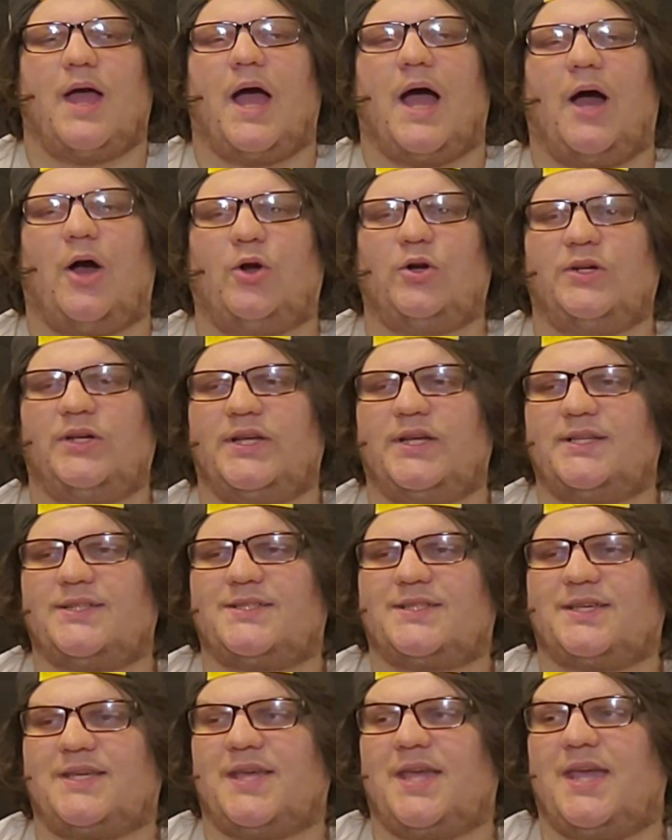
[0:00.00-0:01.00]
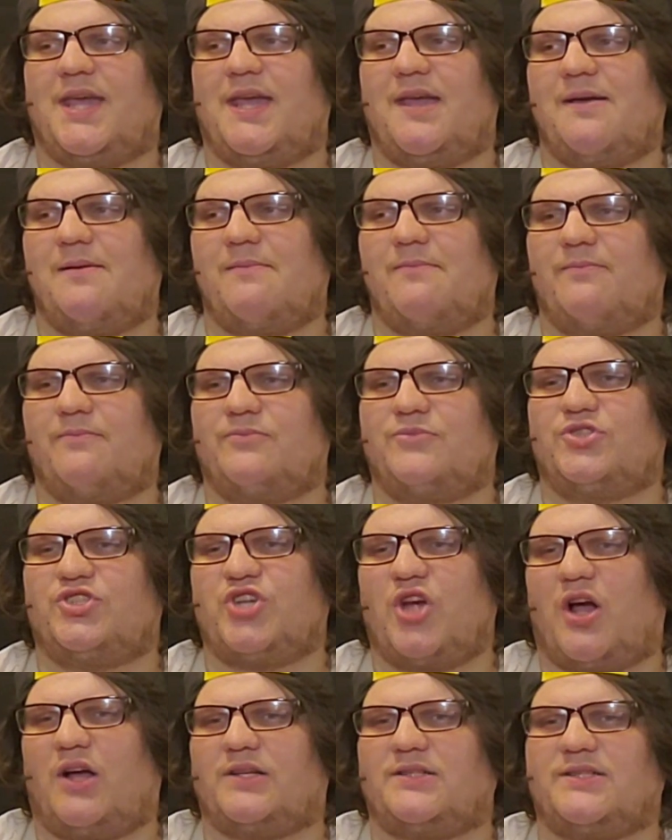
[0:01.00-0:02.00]
How does Kim
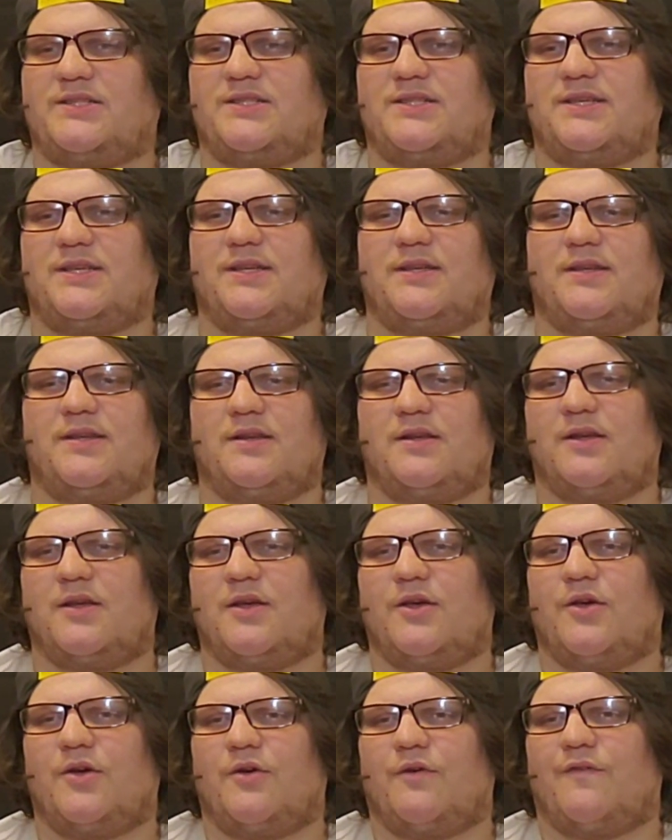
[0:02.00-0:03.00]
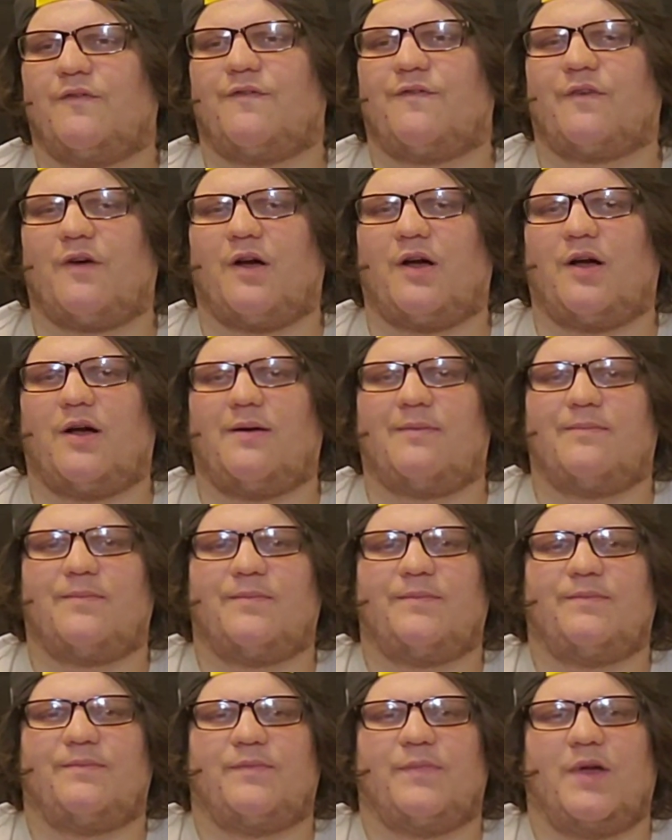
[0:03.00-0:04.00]
Johnson
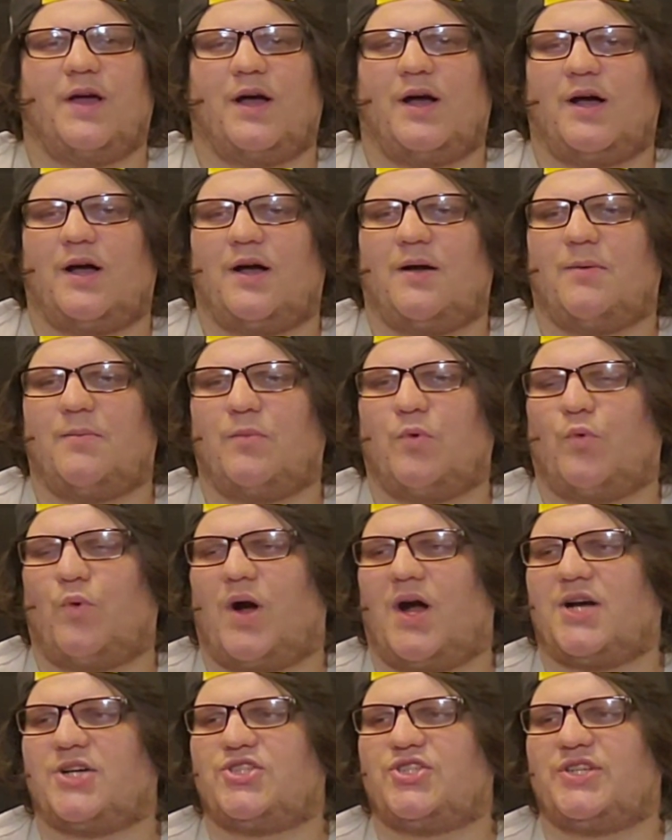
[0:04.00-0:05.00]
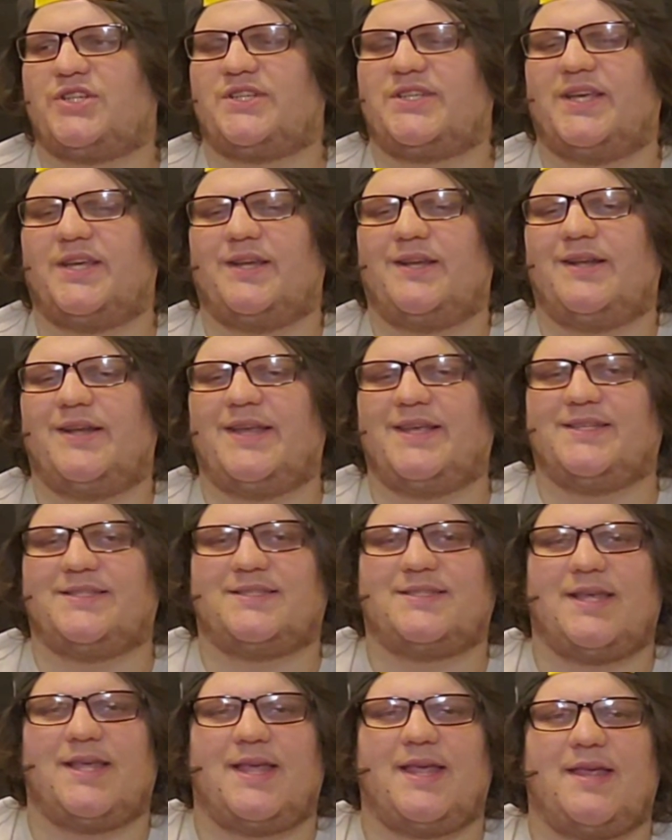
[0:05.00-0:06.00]
from um, Washington
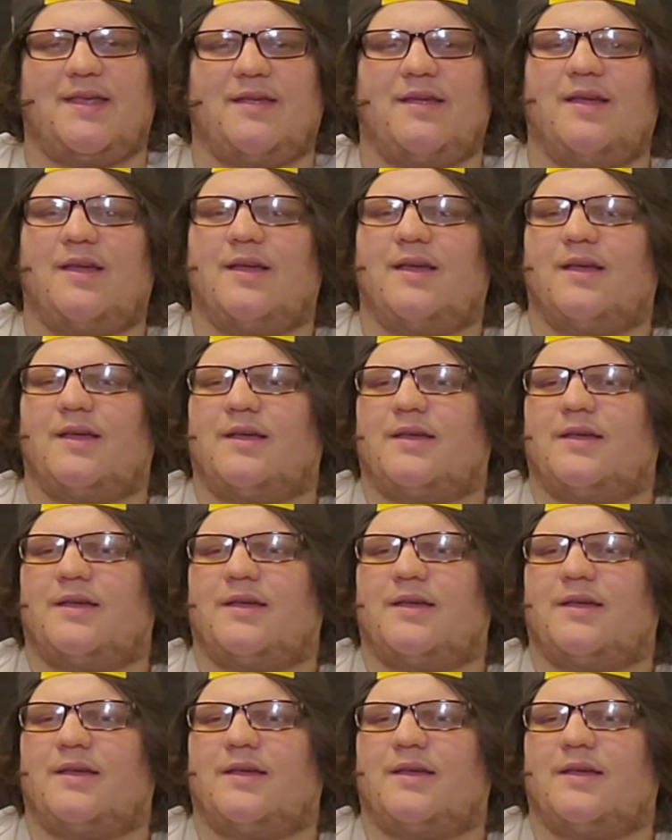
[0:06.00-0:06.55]
D.C.